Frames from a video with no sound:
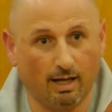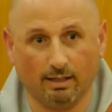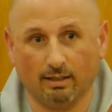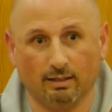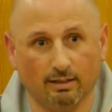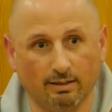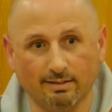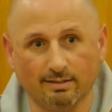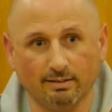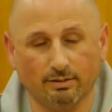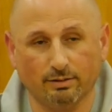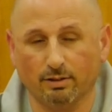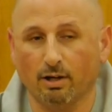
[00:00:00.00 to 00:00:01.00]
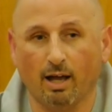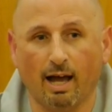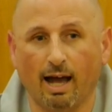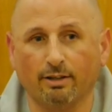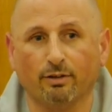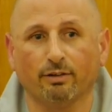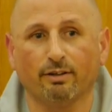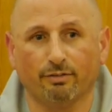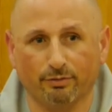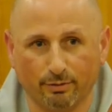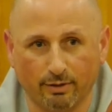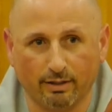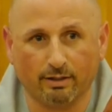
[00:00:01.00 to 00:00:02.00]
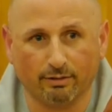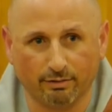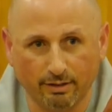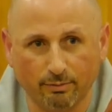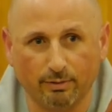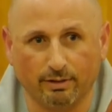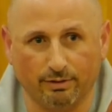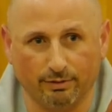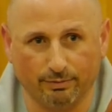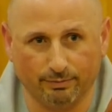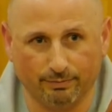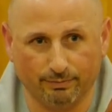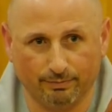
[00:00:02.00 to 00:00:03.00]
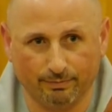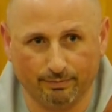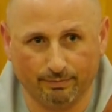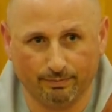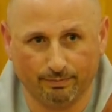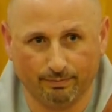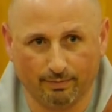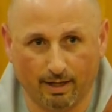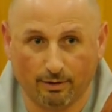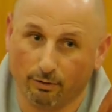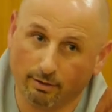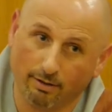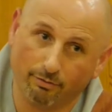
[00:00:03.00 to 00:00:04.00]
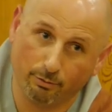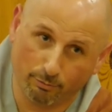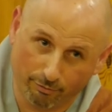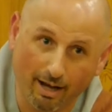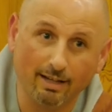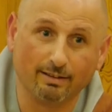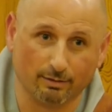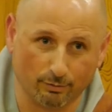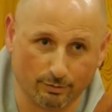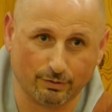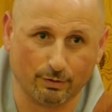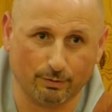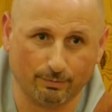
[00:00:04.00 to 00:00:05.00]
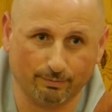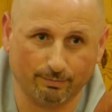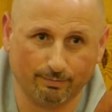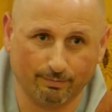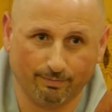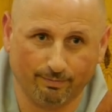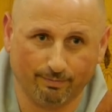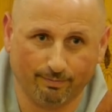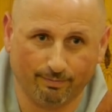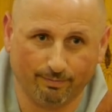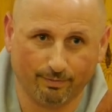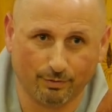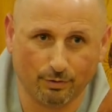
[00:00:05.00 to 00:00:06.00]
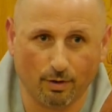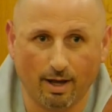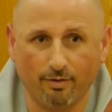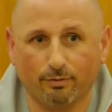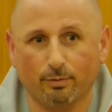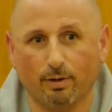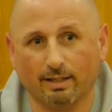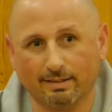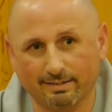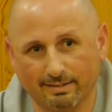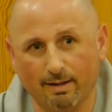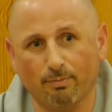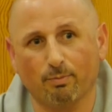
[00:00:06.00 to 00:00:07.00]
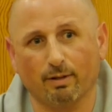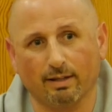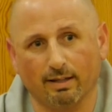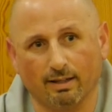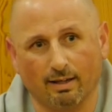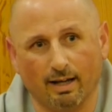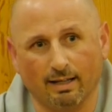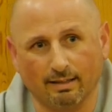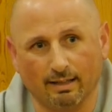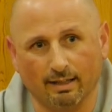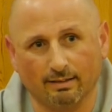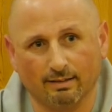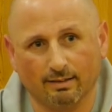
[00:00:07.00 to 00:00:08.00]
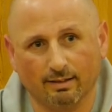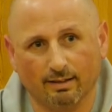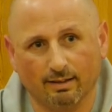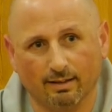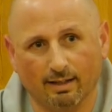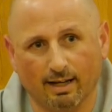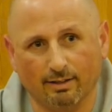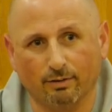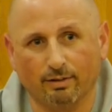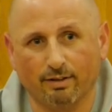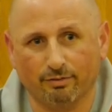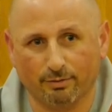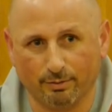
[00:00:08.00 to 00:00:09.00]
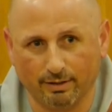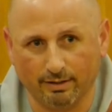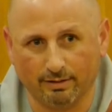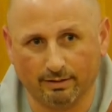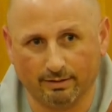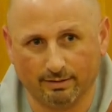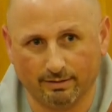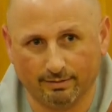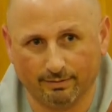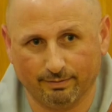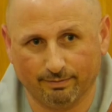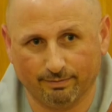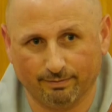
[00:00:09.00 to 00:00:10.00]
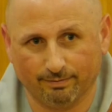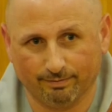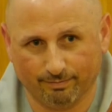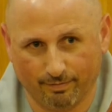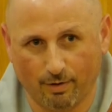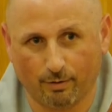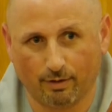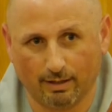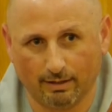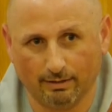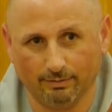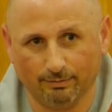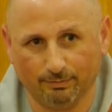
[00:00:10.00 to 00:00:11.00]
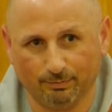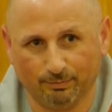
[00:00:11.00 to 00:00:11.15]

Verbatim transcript: I can listen to you, I don't have to agree with you. I don't have to fight also. So I have to accept what they, I get. I don't have to eat it. Okay?